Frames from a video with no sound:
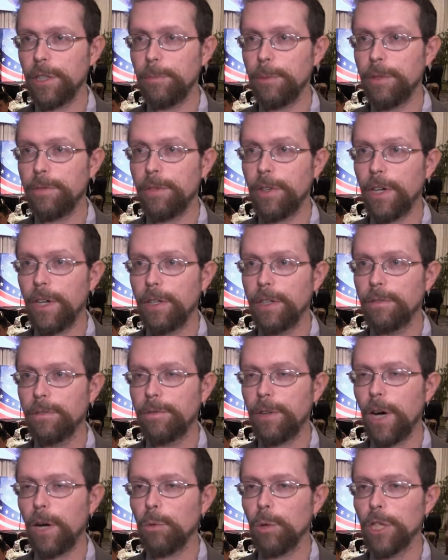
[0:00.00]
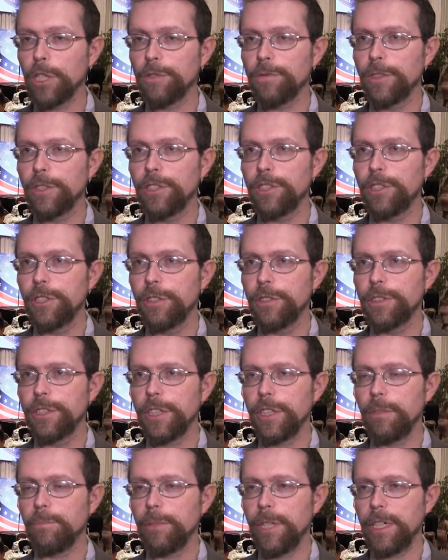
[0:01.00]
They'd be far worse for Jews
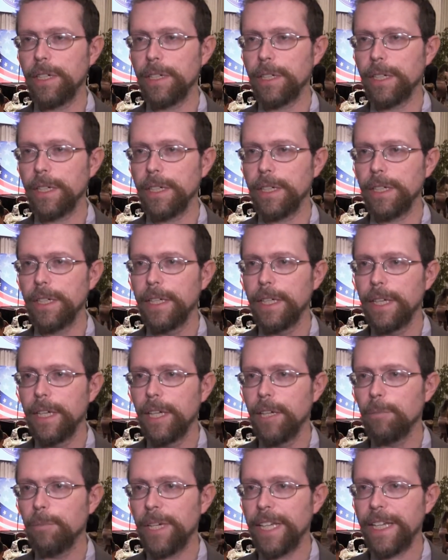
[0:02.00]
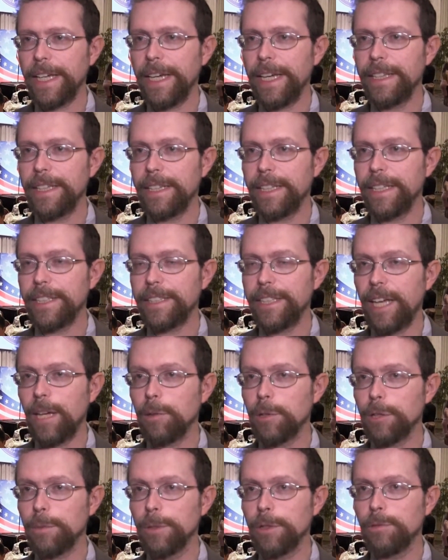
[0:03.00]
in America. But again, the
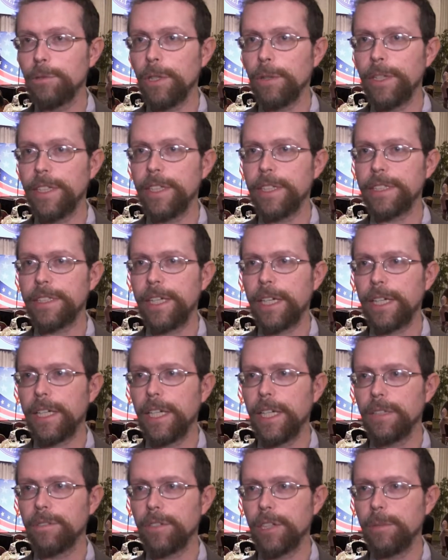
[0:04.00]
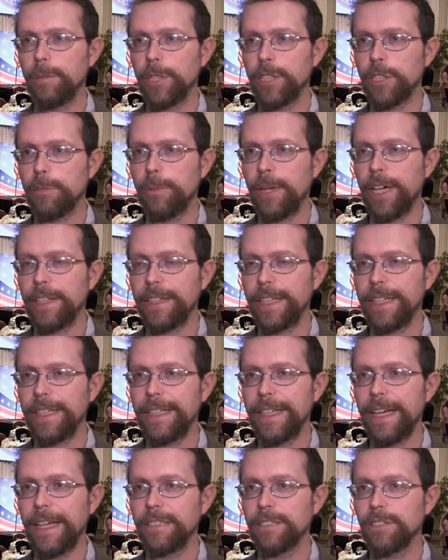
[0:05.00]
establishment really does not care very much about that.
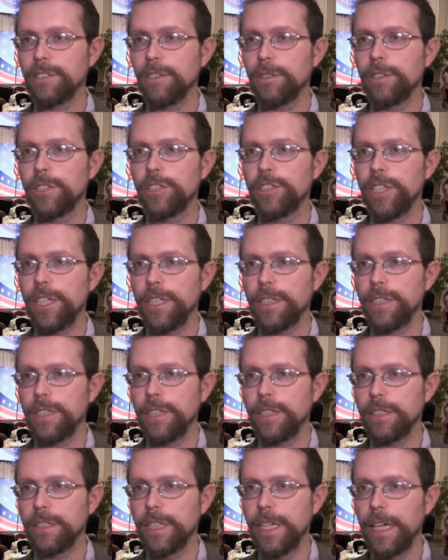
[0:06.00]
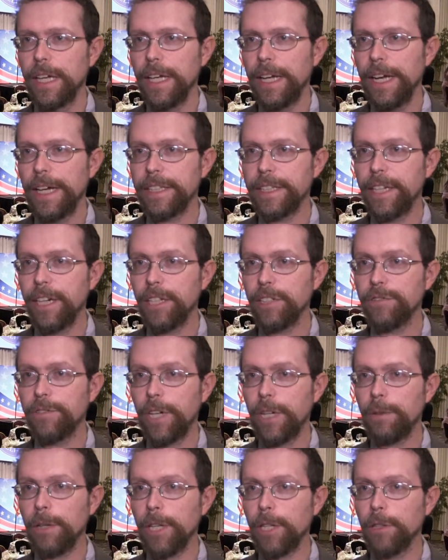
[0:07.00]
It has its own agendas. It cares
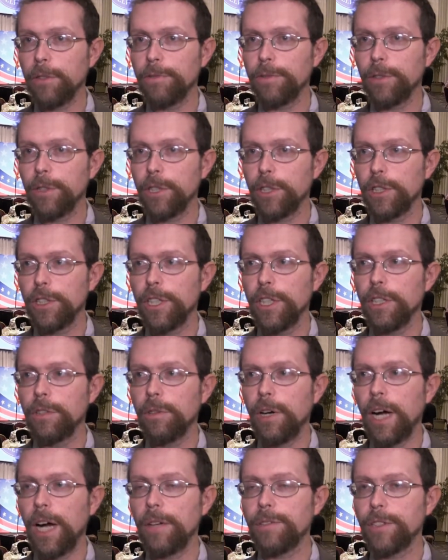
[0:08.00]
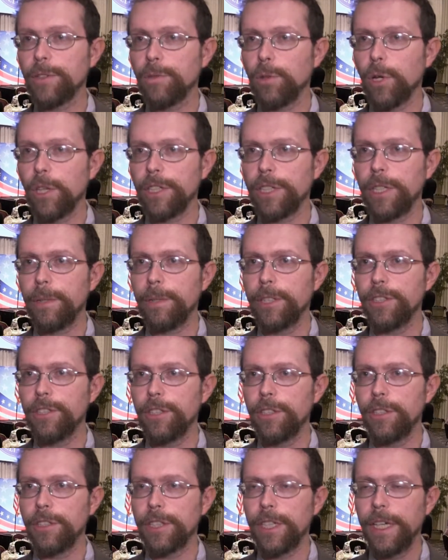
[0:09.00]
very little for the lives of ordinary
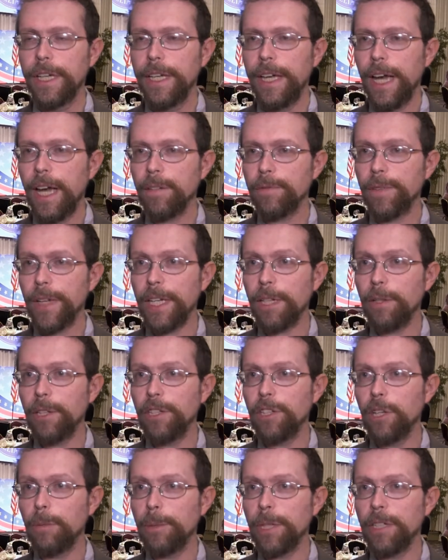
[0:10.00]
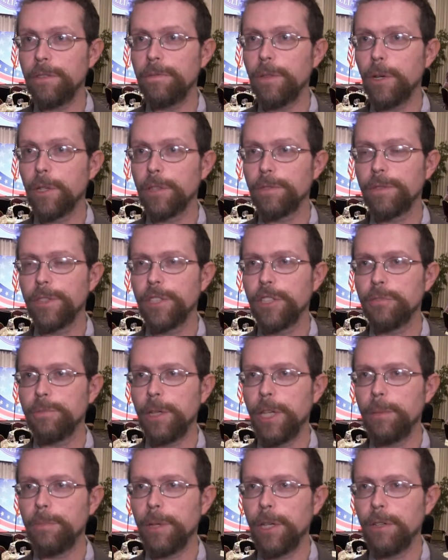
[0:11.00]
Jews. And frankly, nobody voted for these
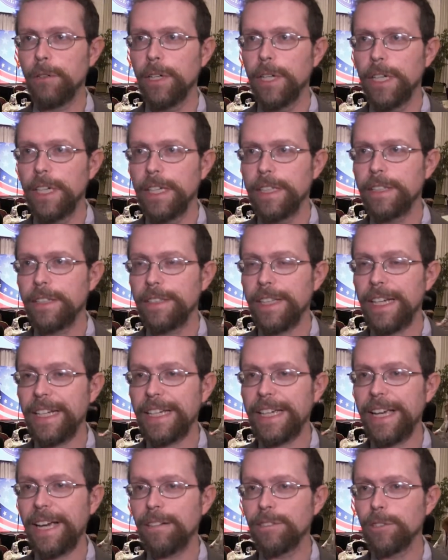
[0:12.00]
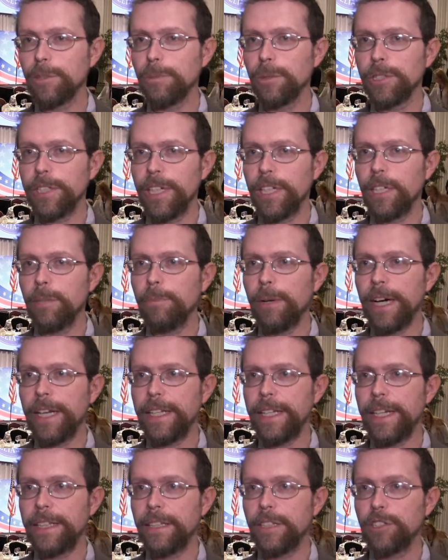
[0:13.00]
people. They're not accountable to
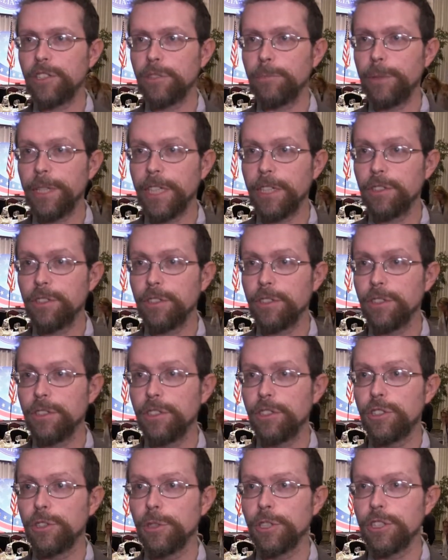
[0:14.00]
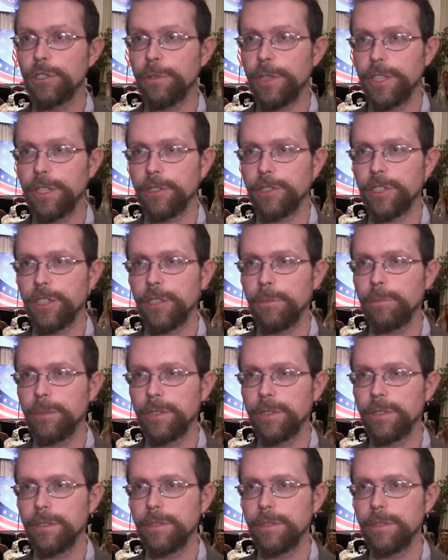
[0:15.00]
anybody, and they shouldn't be considered the Jewish leadership.